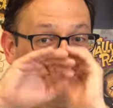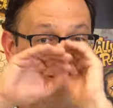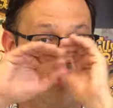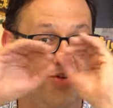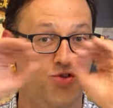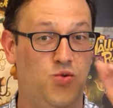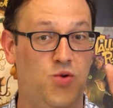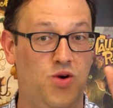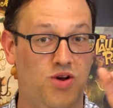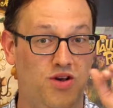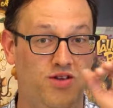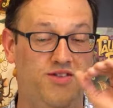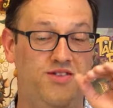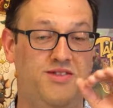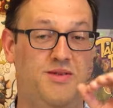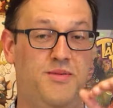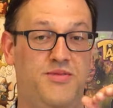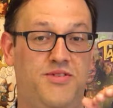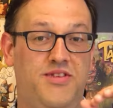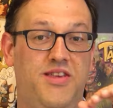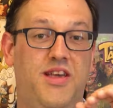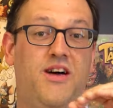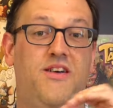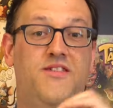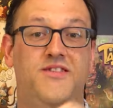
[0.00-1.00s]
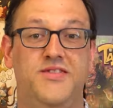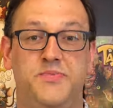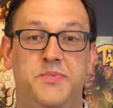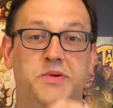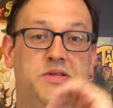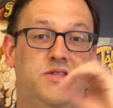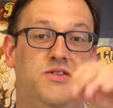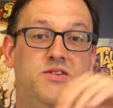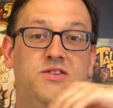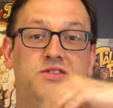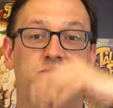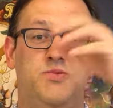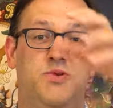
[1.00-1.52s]
those words themselves, but
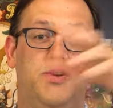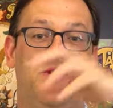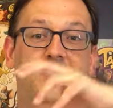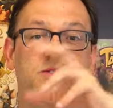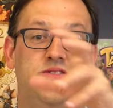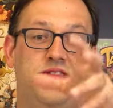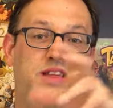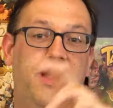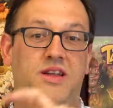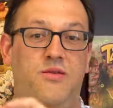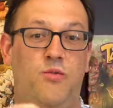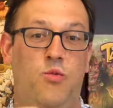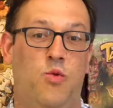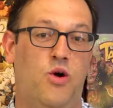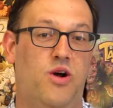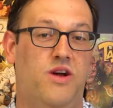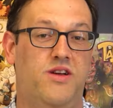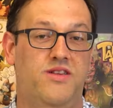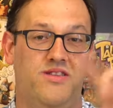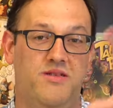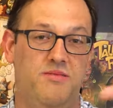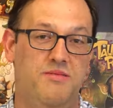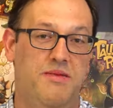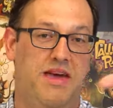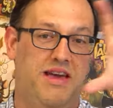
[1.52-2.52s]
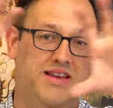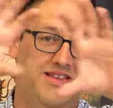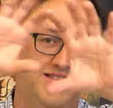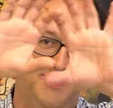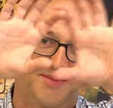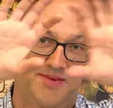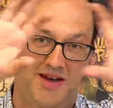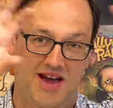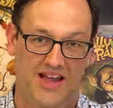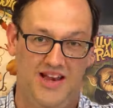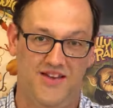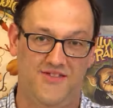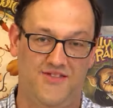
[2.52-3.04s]
those words then work to make some
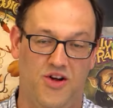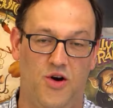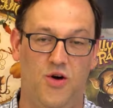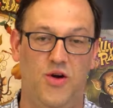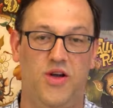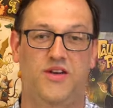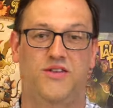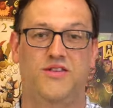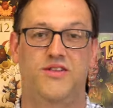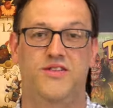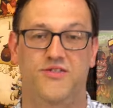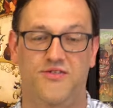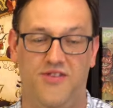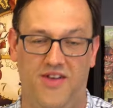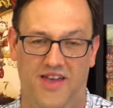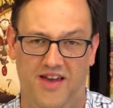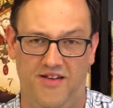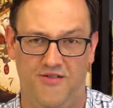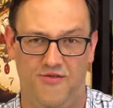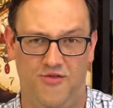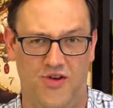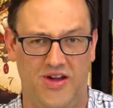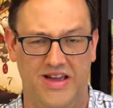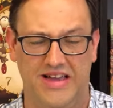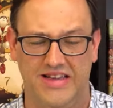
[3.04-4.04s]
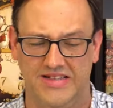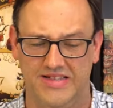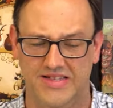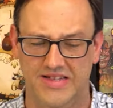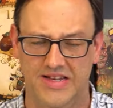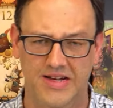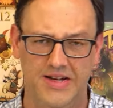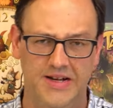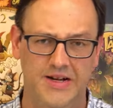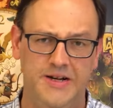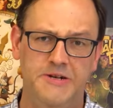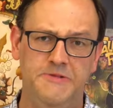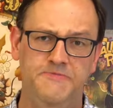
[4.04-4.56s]
kind of coherent phrase.
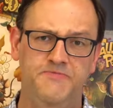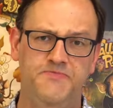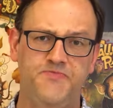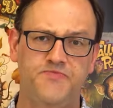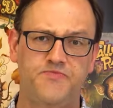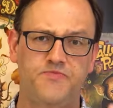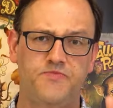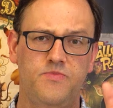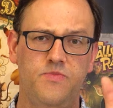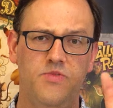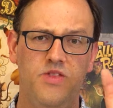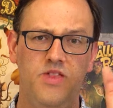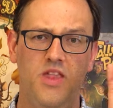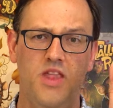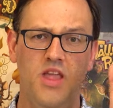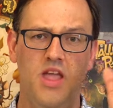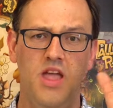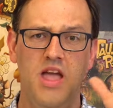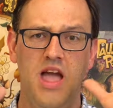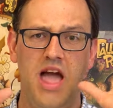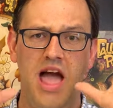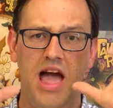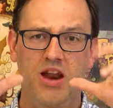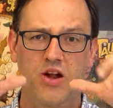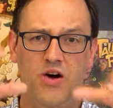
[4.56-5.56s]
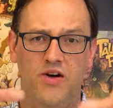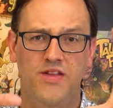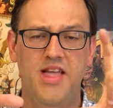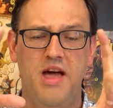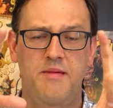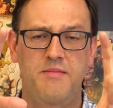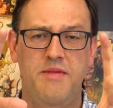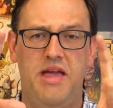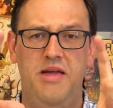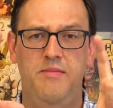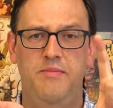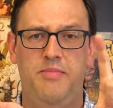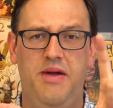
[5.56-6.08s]
And on that
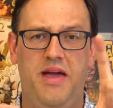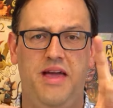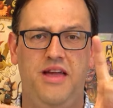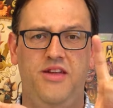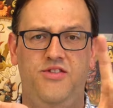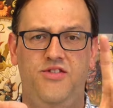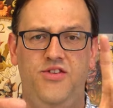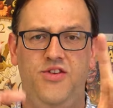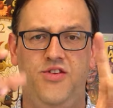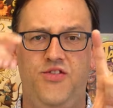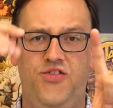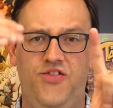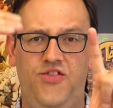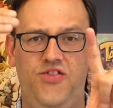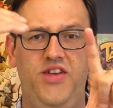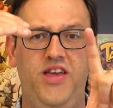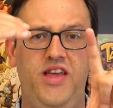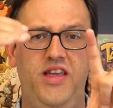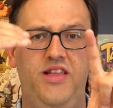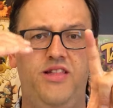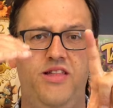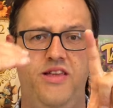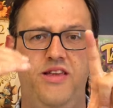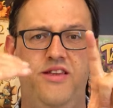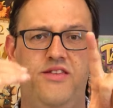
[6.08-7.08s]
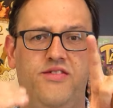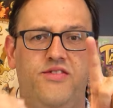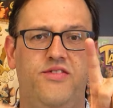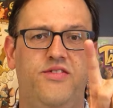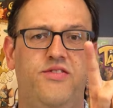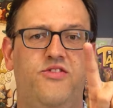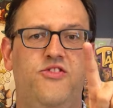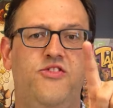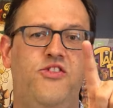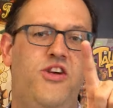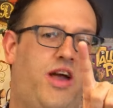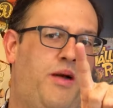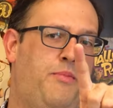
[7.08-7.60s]
main page, you see these
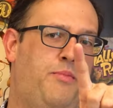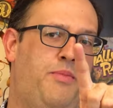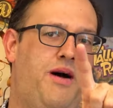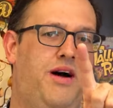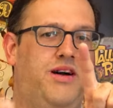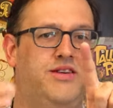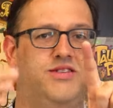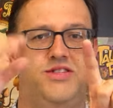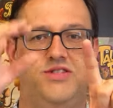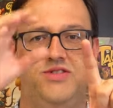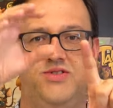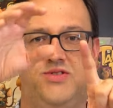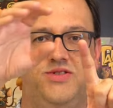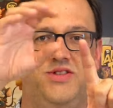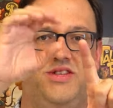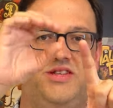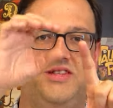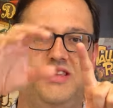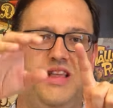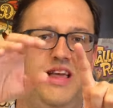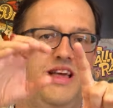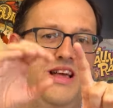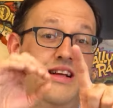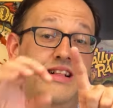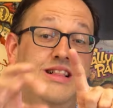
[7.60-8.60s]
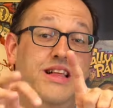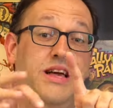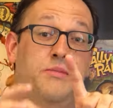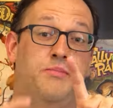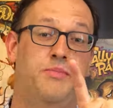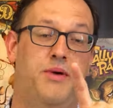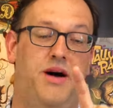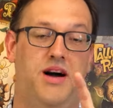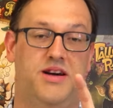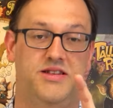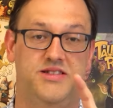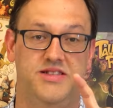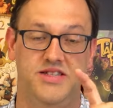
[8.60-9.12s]
check boxes or these like click
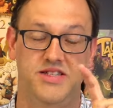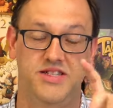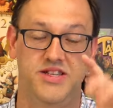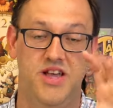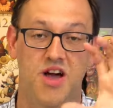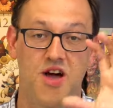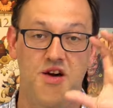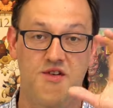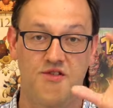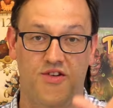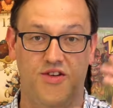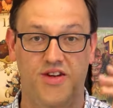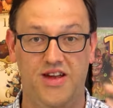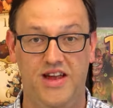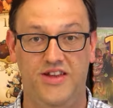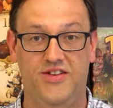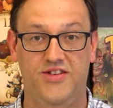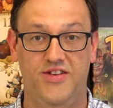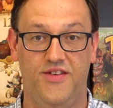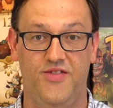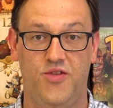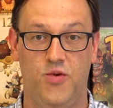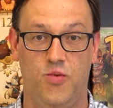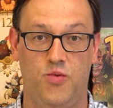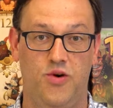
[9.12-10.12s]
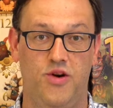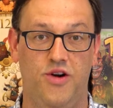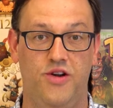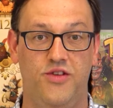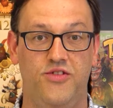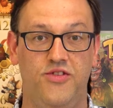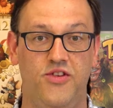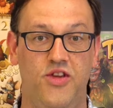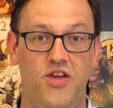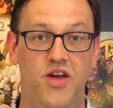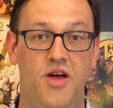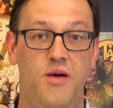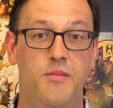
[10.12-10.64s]
boxes for each of the
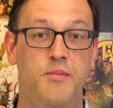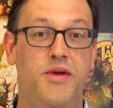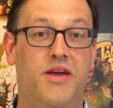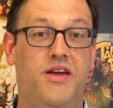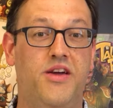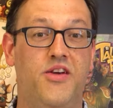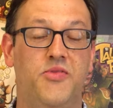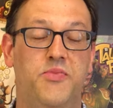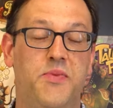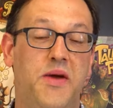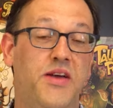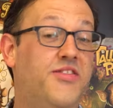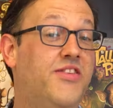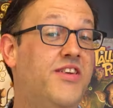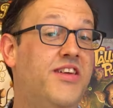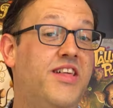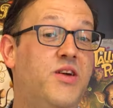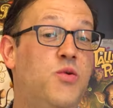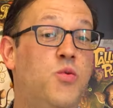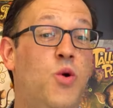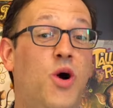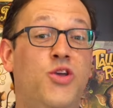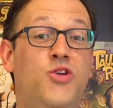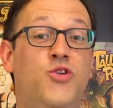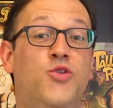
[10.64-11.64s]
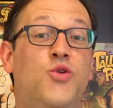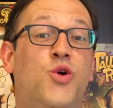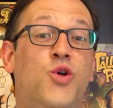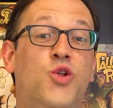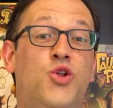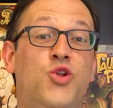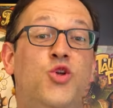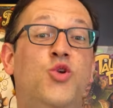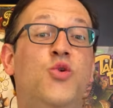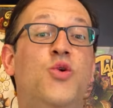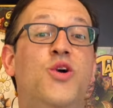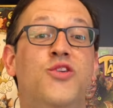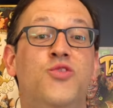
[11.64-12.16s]
words. Because basically what you can
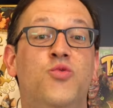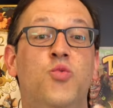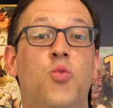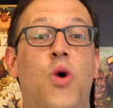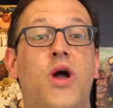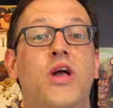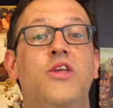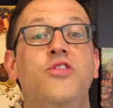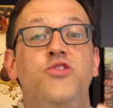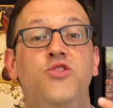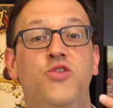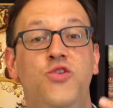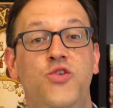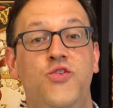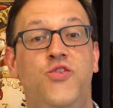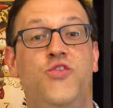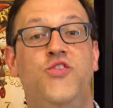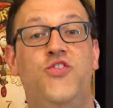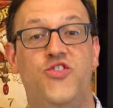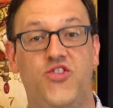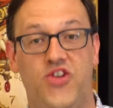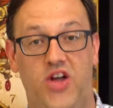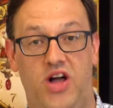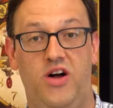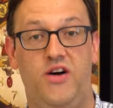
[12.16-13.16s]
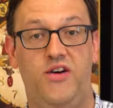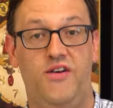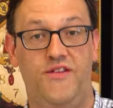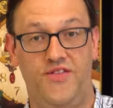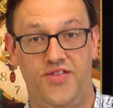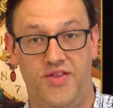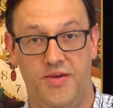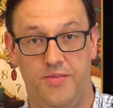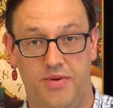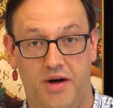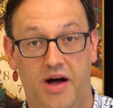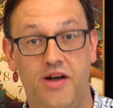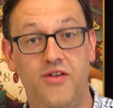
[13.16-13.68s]
do is when you've solved
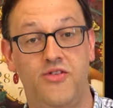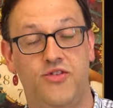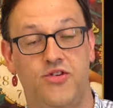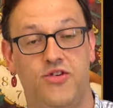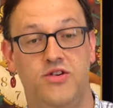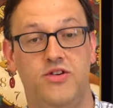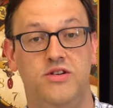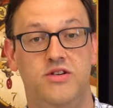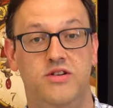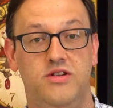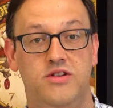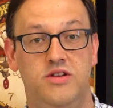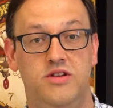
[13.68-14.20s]
the puzzle,